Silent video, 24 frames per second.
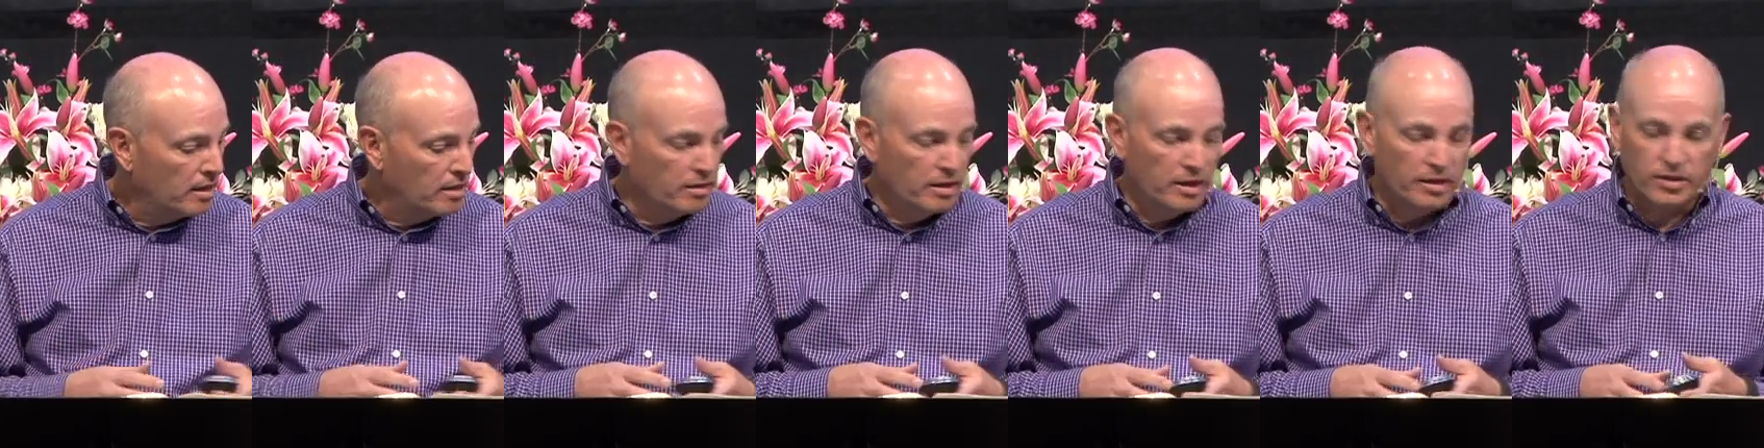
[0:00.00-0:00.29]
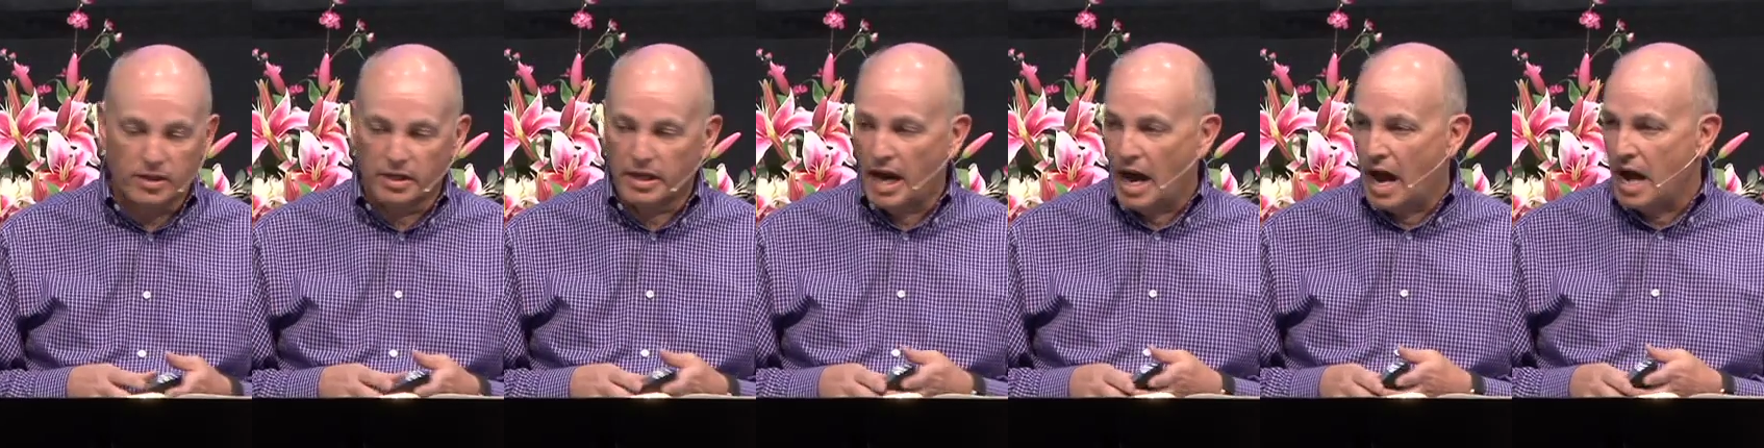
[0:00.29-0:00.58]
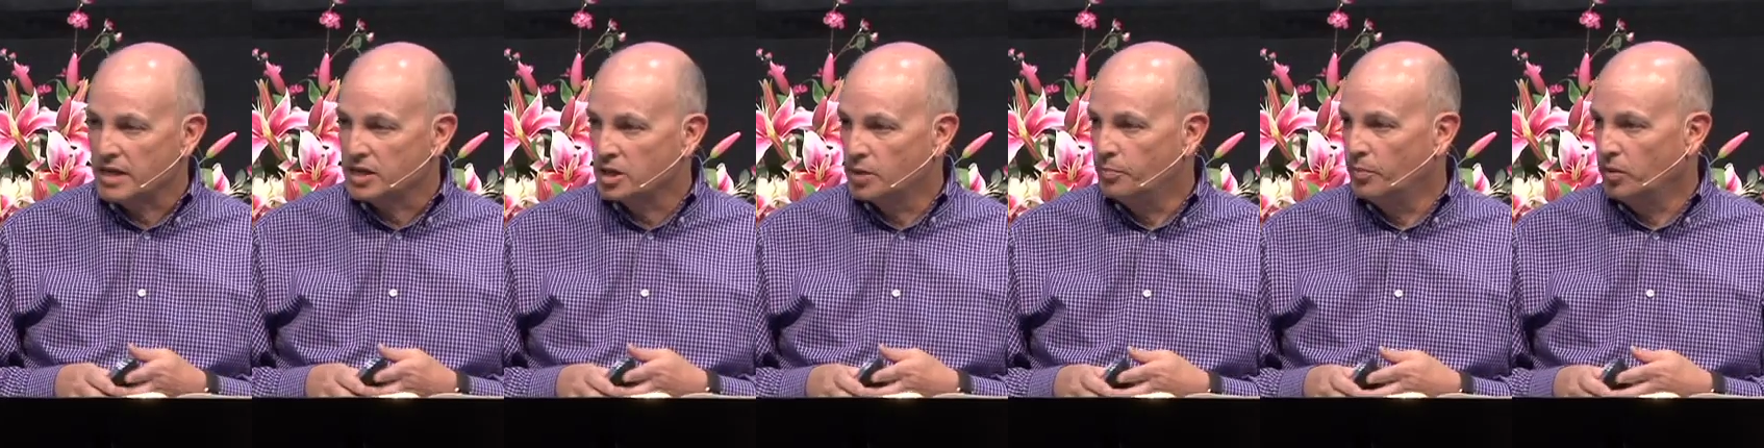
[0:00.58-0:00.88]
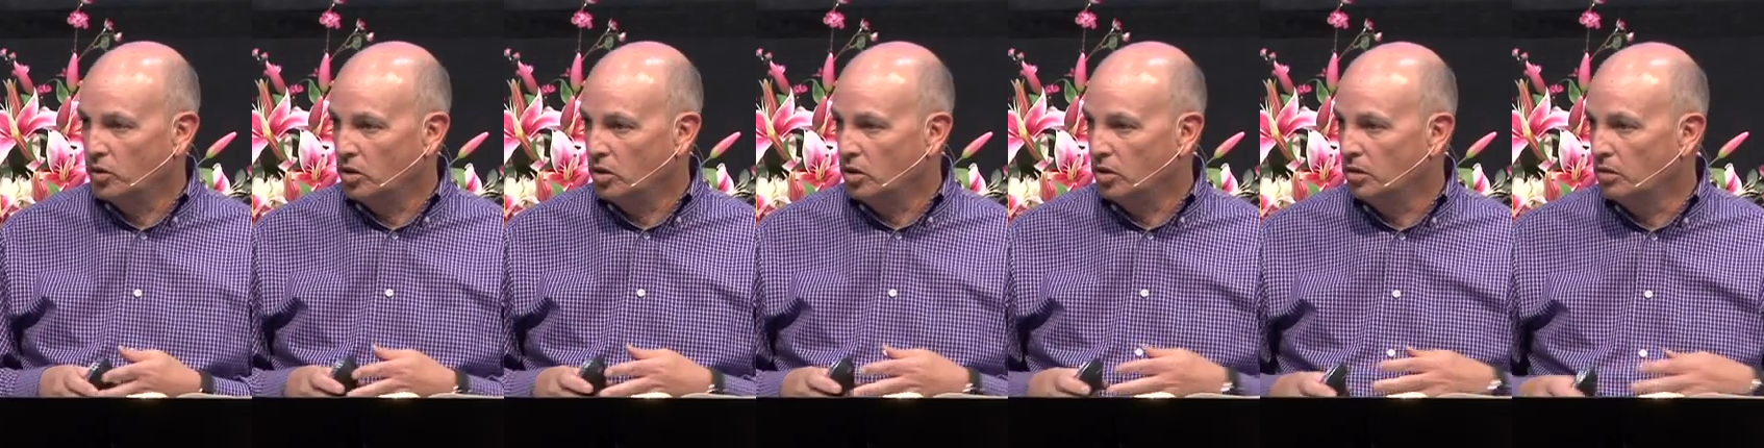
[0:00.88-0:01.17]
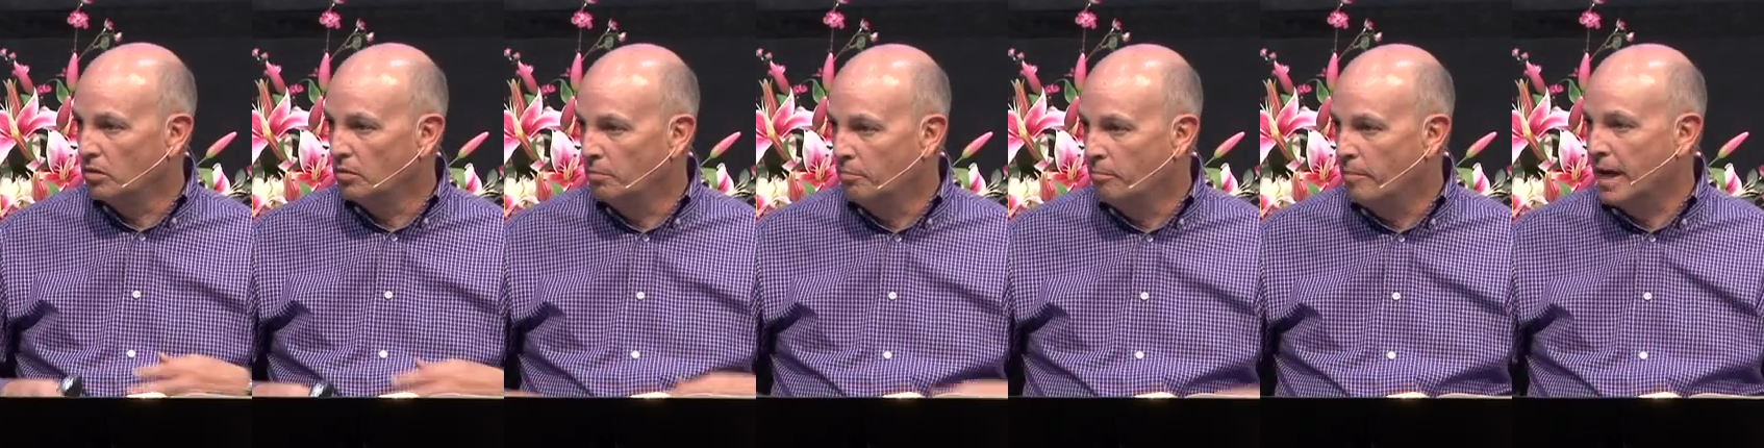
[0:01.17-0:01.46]
this
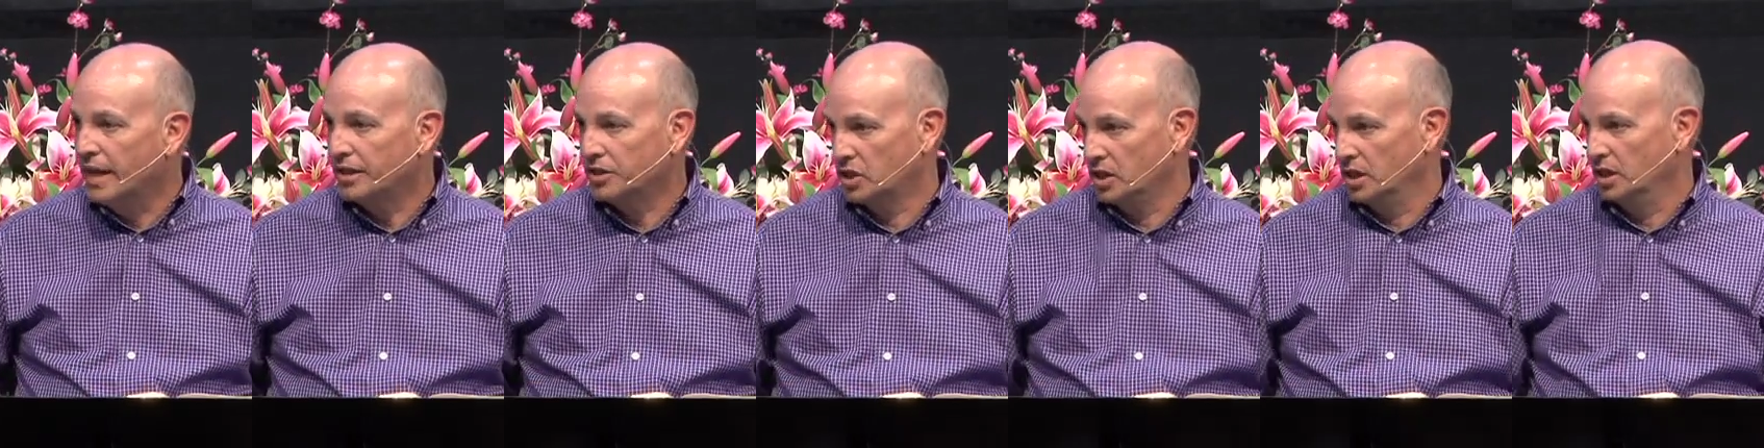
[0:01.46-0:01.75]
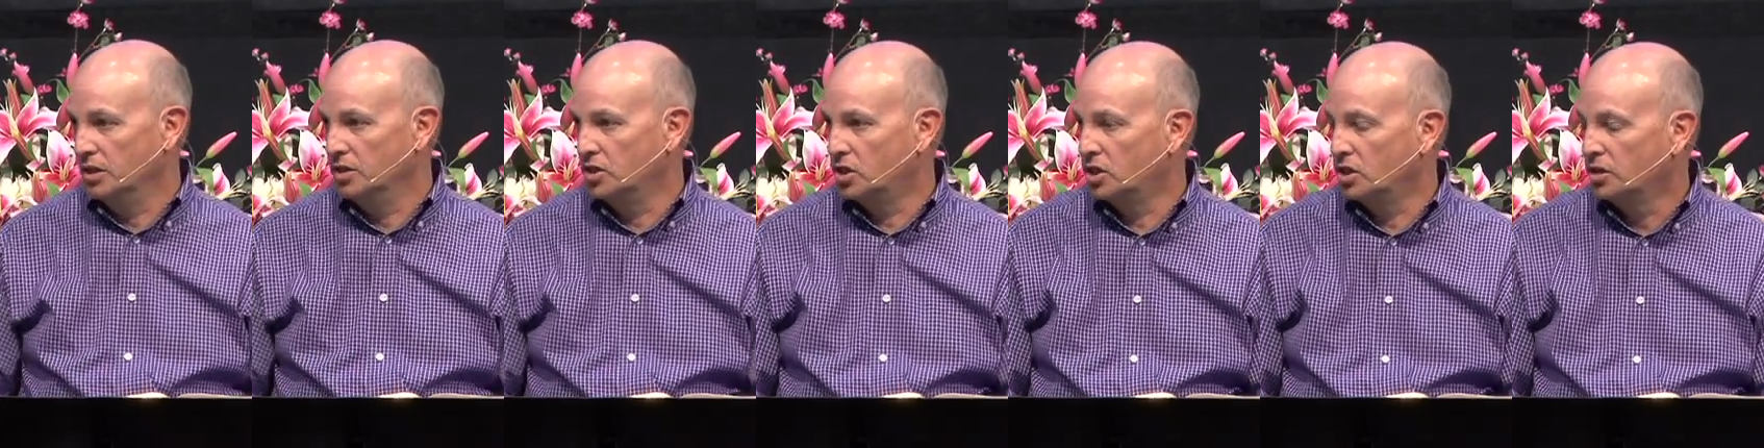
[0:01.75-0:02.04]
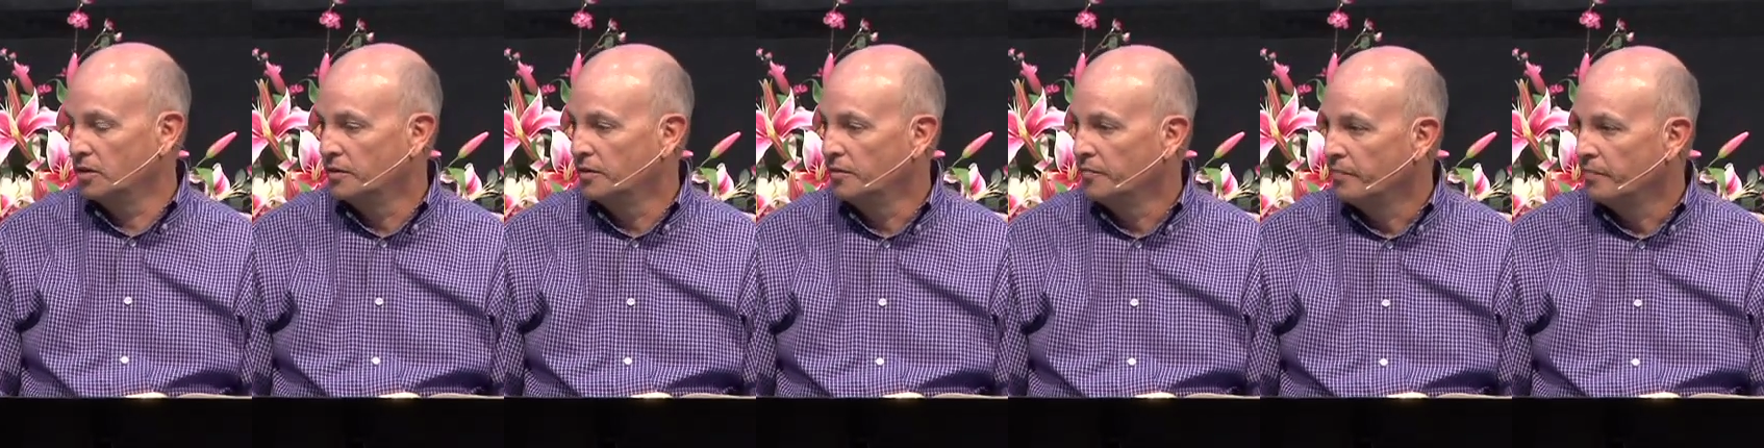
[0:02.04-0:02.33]
gospel message,